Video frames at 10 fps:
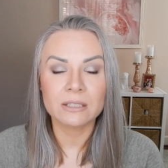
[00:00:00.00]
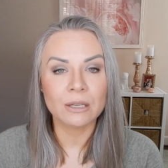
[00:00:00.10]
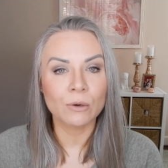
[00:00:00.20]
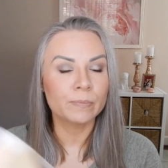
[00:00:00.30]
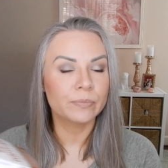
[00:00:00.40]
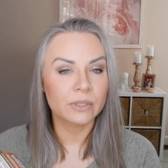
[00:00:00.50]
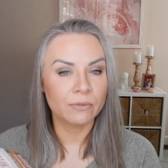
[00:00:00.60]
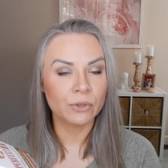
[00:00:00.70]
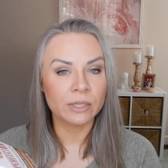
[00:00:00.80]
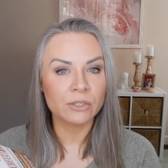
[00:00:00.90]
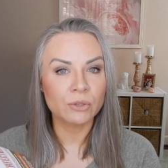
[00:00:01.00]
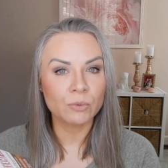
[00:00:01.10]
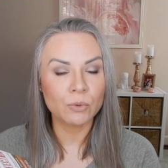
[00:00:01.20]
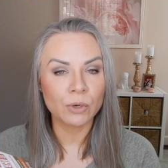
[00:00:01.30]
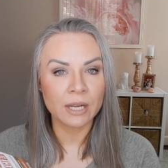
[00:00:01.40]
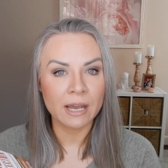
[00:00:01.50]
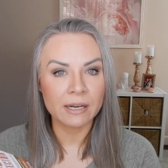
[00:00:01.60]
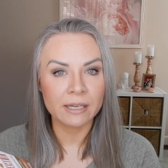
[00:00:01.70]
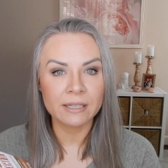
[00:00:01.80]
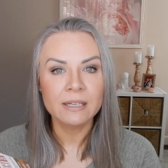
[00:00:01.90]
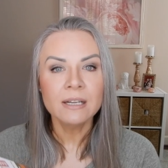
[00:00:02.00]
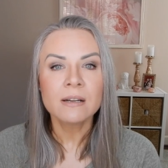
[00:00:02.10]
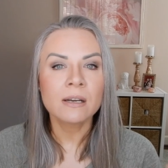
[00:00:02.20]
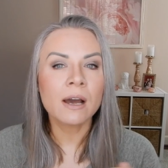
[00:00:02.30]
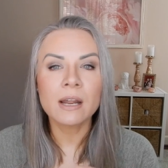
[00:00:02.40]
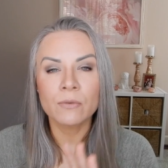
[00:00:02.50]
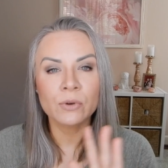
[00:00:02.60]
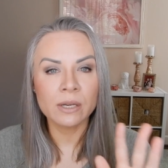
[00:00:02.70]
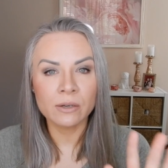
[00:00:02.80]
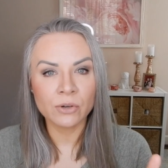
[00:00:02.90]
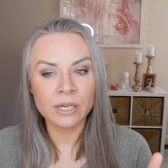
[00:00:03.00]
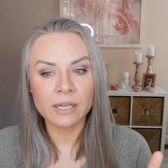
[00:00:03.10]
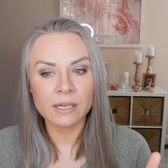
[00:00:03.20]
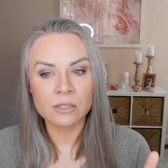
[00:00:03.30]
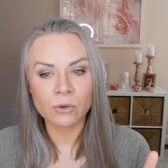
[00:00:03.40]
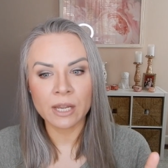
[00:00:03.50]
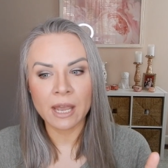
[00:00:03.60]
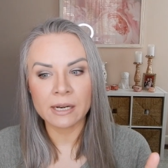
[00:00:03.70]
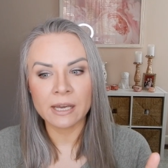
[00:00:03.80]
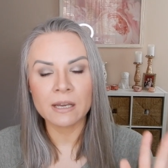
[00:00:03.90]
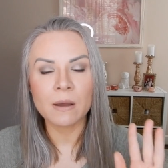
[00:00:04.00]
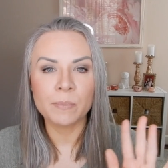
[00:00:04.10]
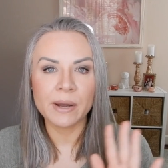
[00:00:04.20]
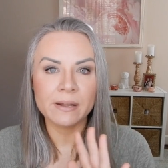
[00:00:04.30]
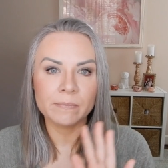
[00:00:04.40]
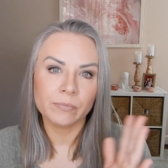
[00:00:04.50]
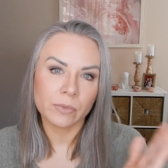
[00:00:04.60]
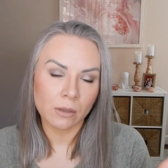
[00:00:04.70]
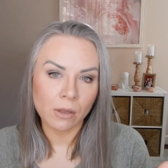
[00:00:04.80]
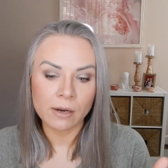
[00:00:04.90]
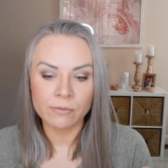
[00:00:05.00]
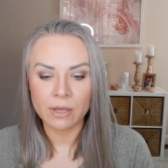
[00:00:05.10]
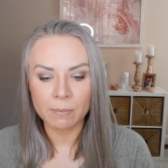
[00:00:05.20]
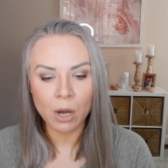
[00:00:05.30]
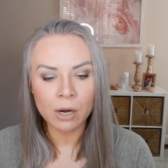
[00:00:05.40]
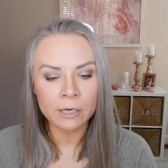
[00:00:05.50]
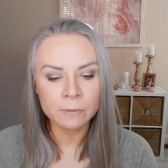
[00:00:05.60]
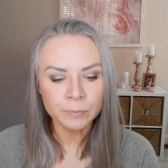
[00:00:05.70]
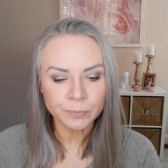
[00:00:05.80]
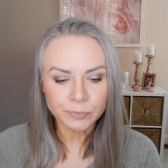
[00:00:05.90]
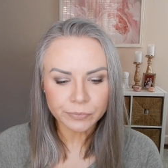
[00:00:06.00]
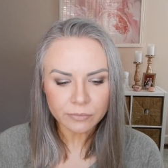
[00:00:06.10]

So if you're into organic, not every ingredient is organic, but a lot of them are.